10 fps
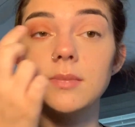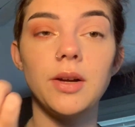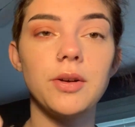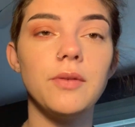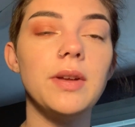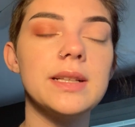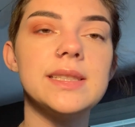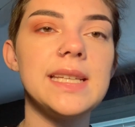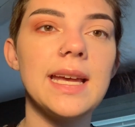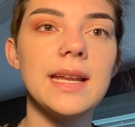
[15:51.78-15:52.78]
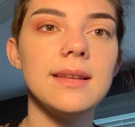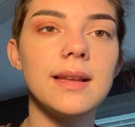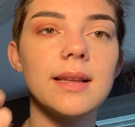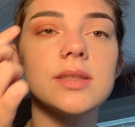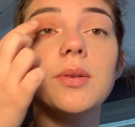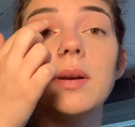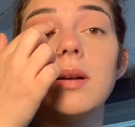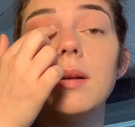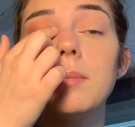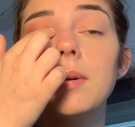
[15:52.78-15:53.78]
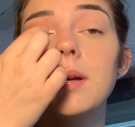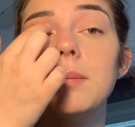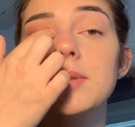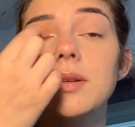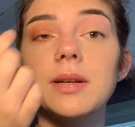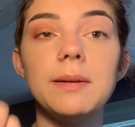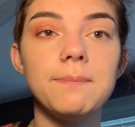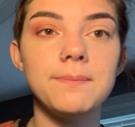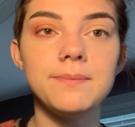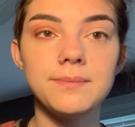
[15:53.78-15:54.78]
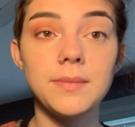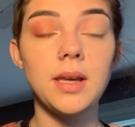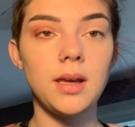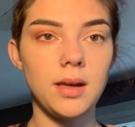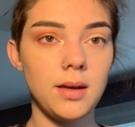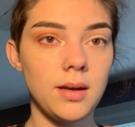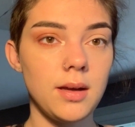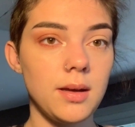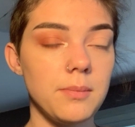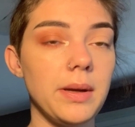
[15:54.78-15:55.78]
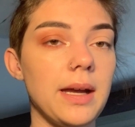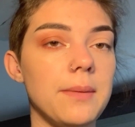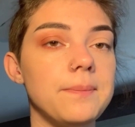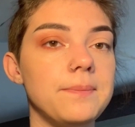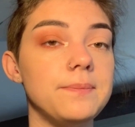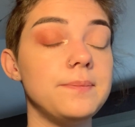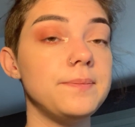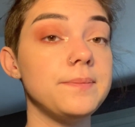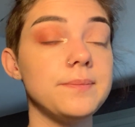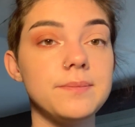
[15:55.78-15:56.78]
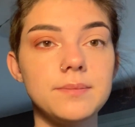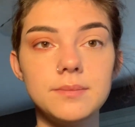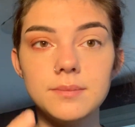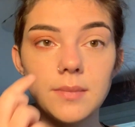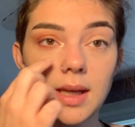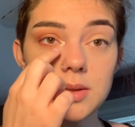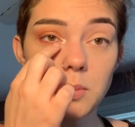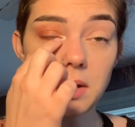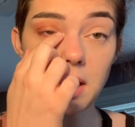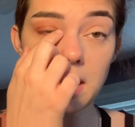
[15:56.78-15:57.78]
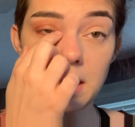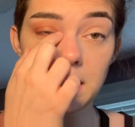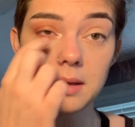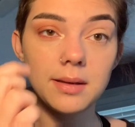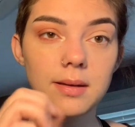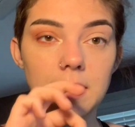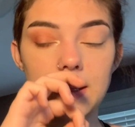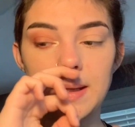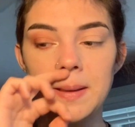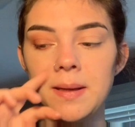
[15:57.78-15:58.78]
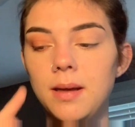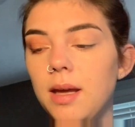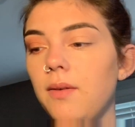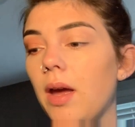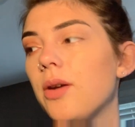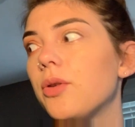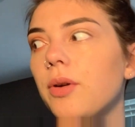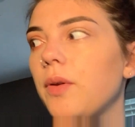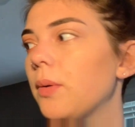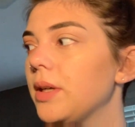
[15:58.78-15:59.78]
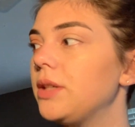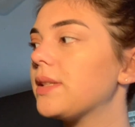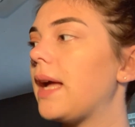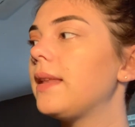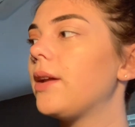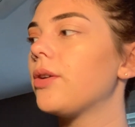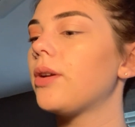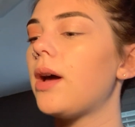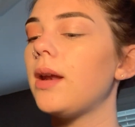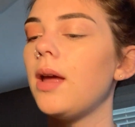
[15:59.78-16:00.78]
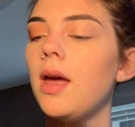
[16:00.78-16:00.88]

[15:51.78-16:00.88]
I don't know if you could see anything that's going on, but I'm sorry. But yeah, that's one eye. And then if I don't know if you want to use eyeliner or not.